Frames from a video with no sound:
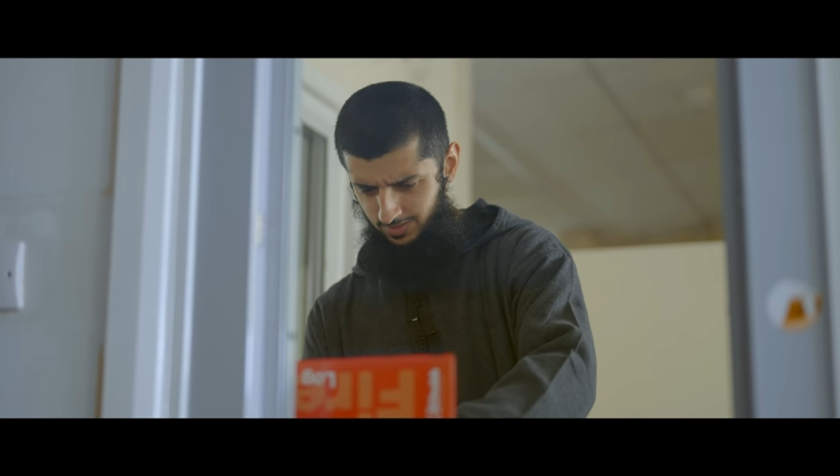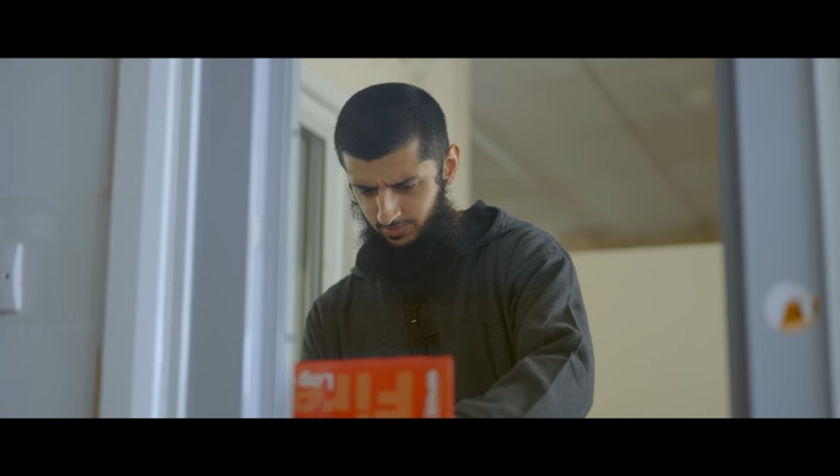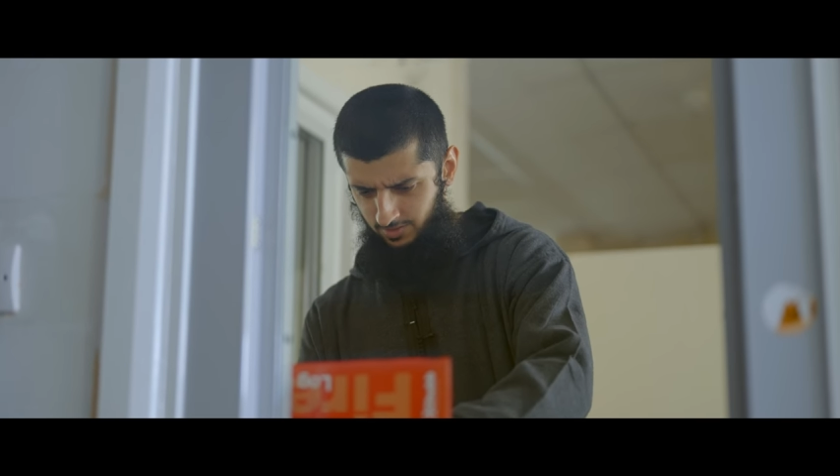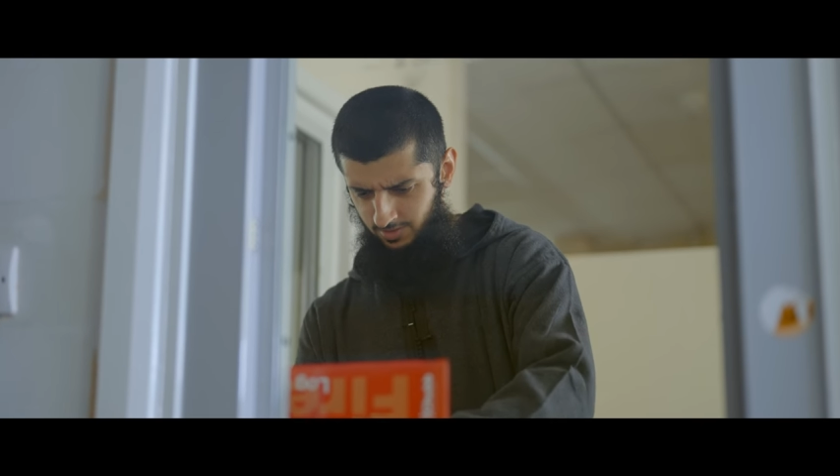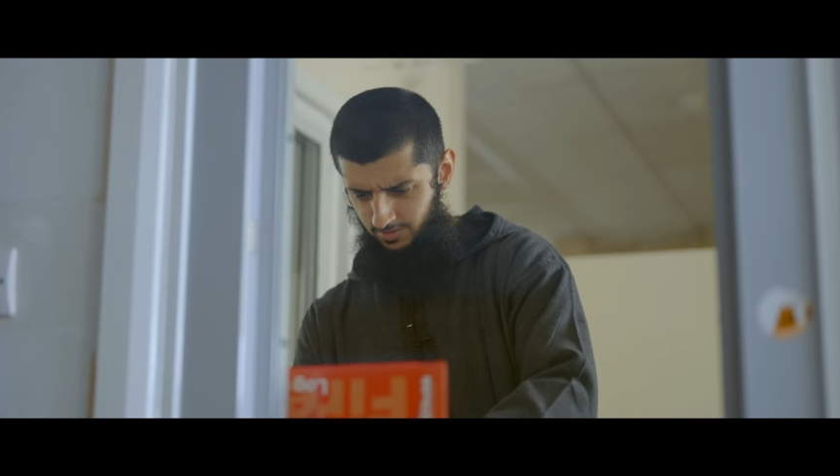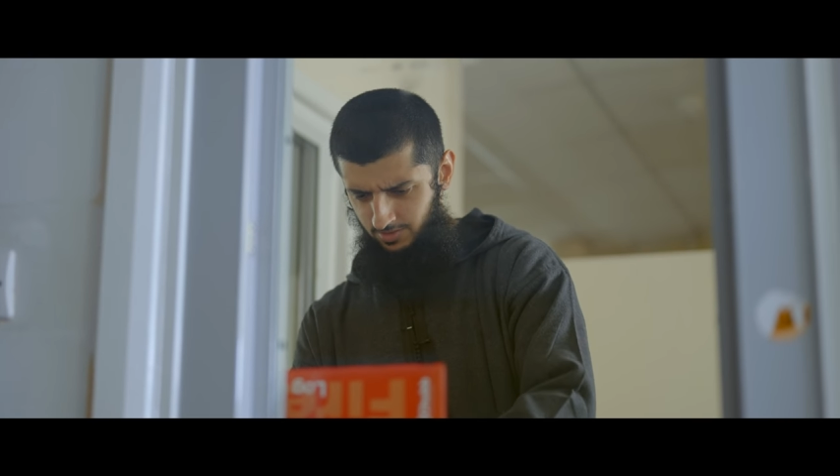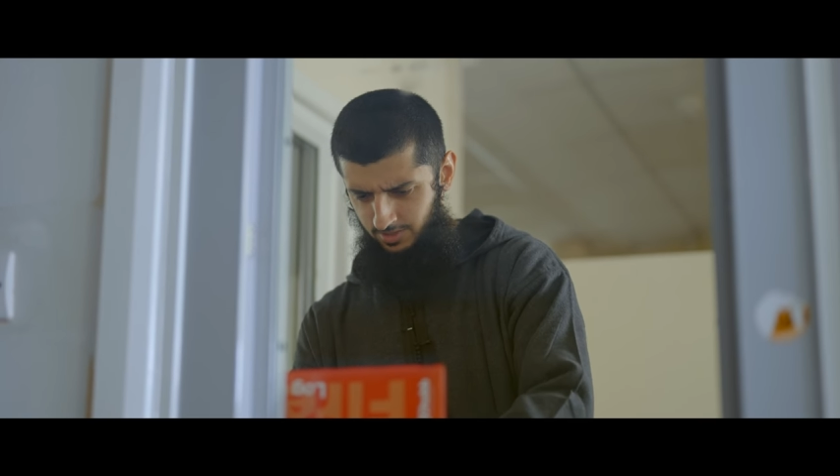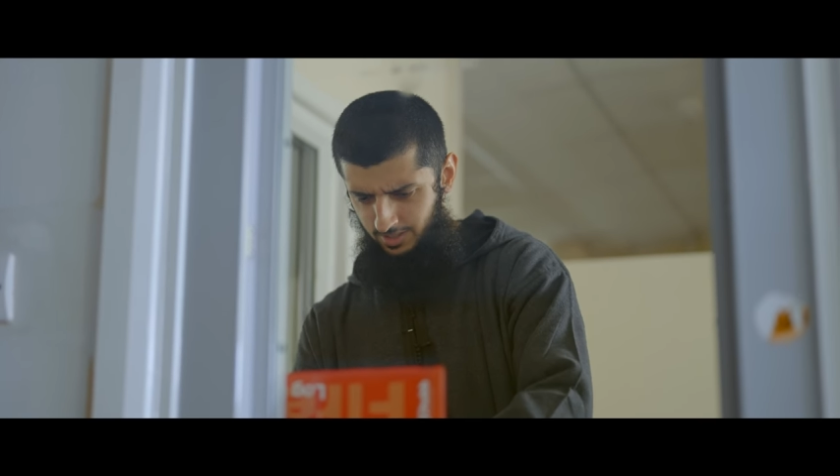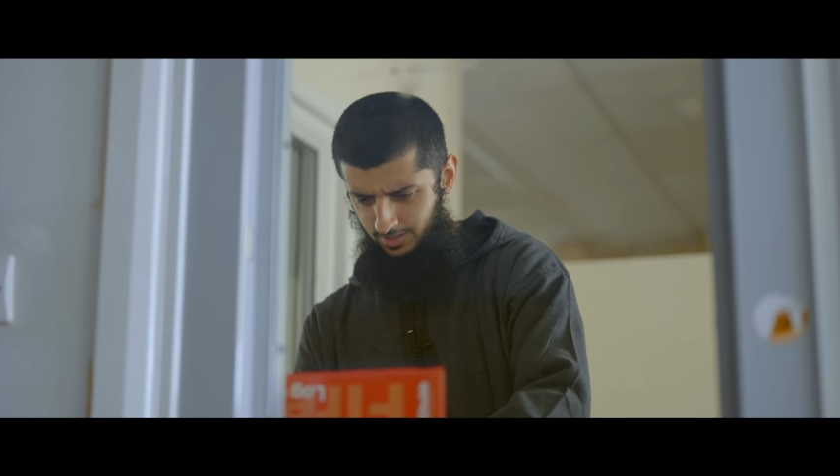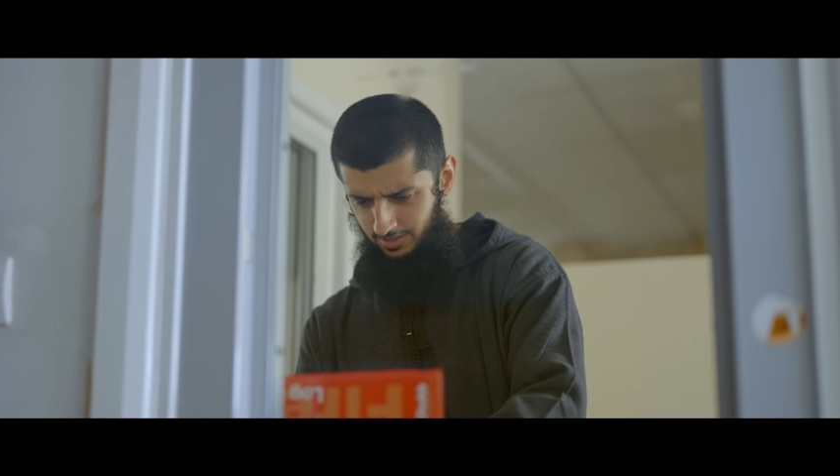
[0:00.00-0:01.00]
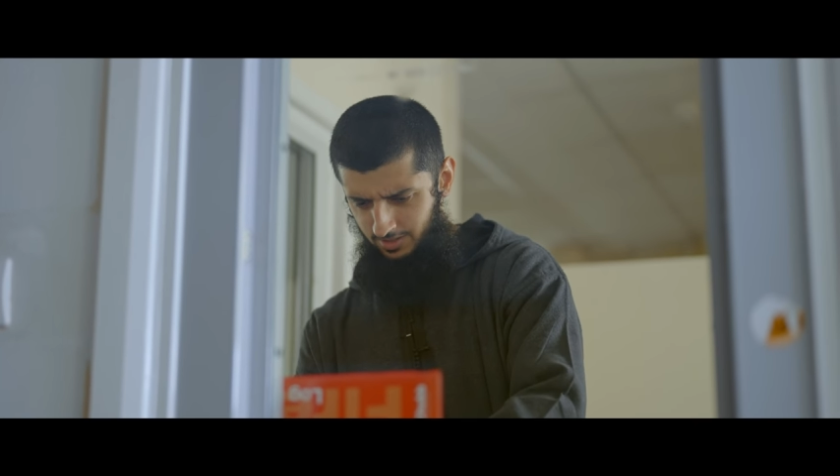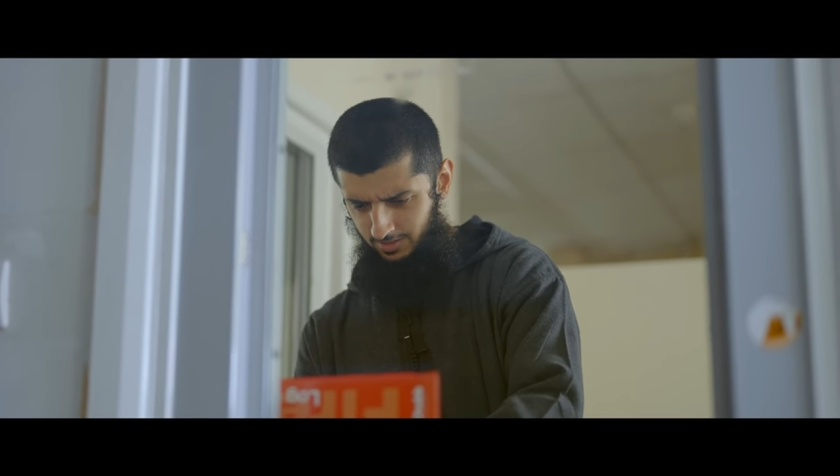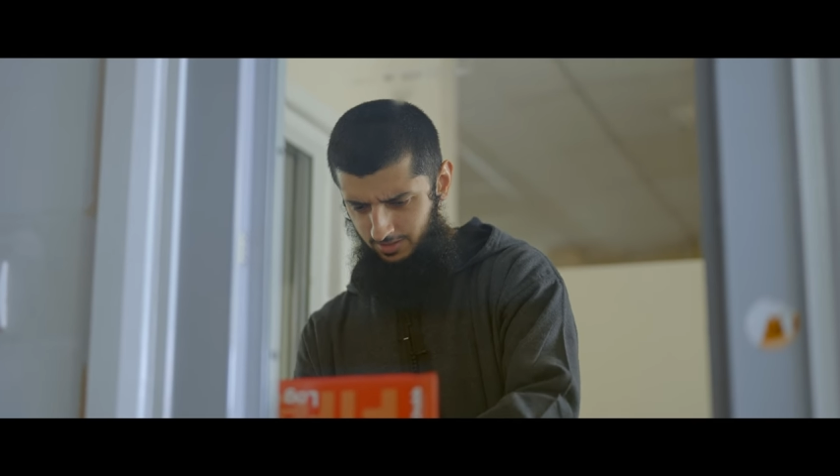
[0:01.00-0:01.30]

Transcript: anyone else on the list.